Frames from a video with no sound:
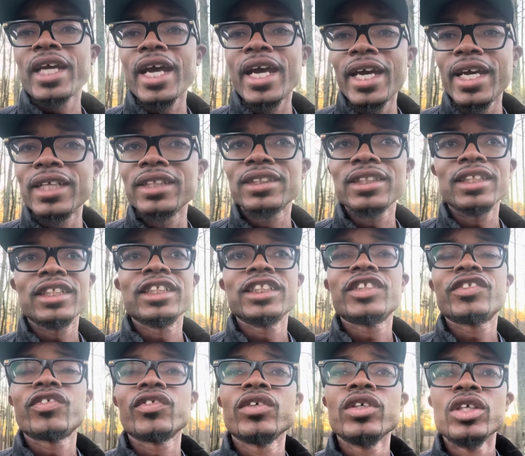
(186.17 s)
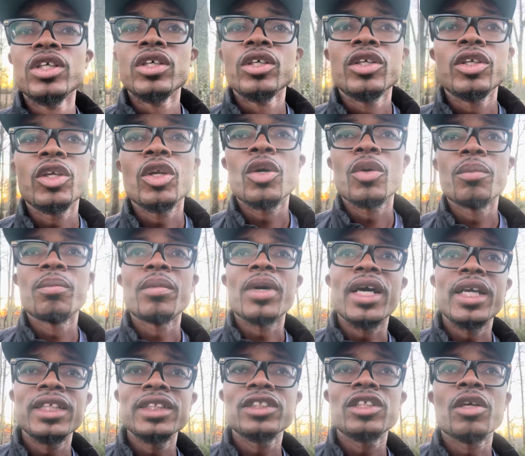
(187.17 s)
as is,
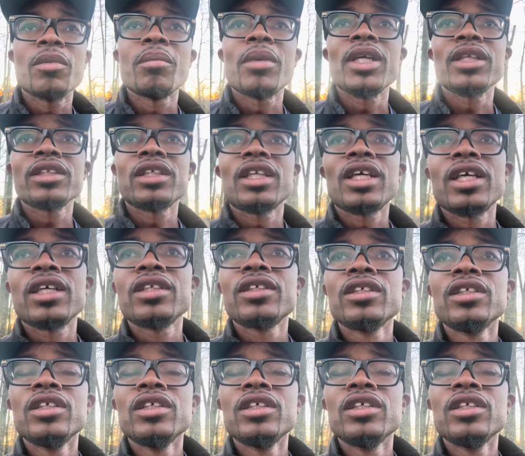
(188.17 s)
minus the amount that I